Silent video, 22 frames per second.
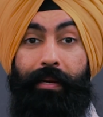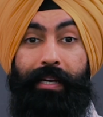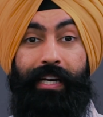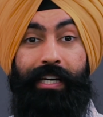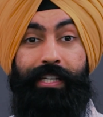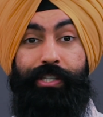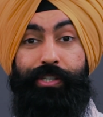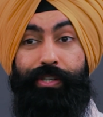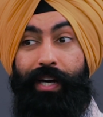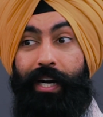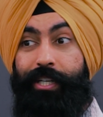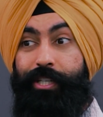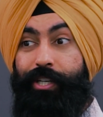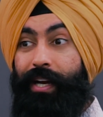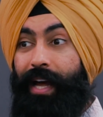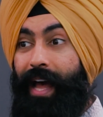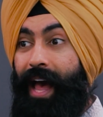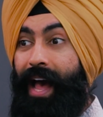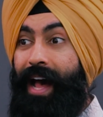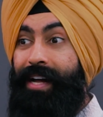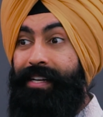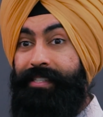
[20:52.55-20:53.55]
because you got your
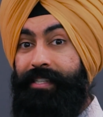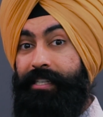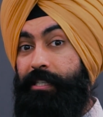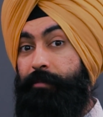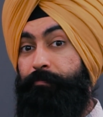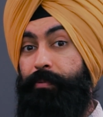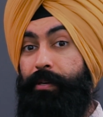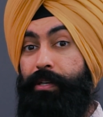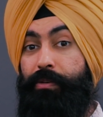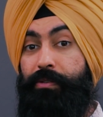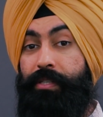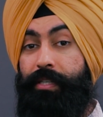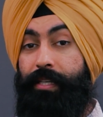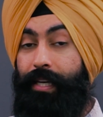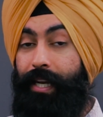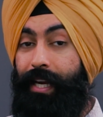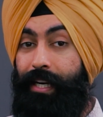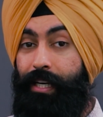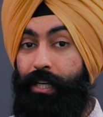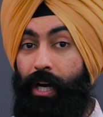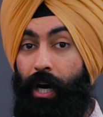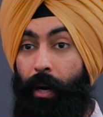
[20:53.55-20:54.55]
assets producing
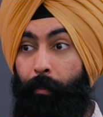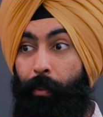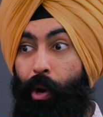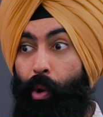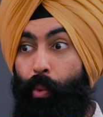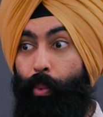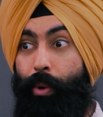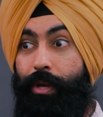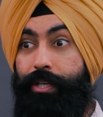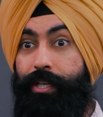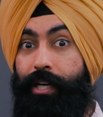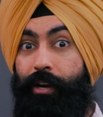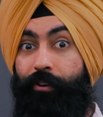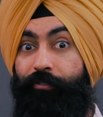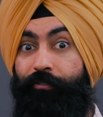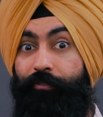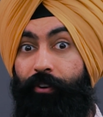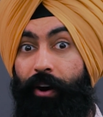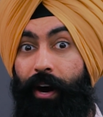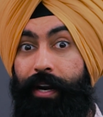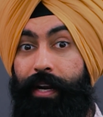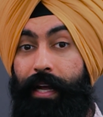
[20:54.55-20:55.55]
income which can
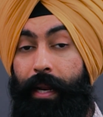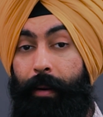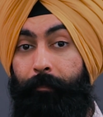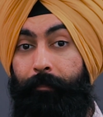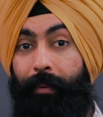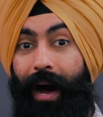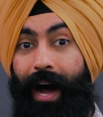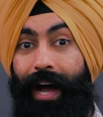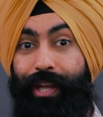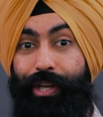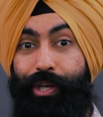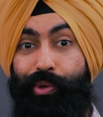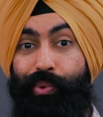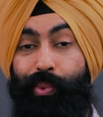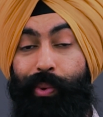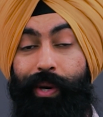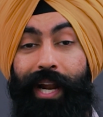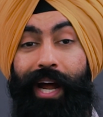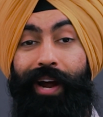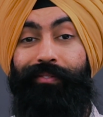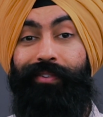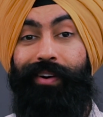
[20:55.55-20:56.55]
fund and buy you
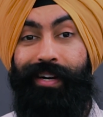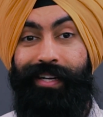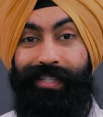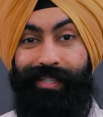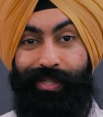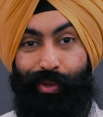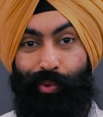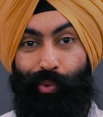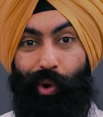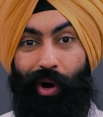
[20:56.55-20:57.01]
whatever it is you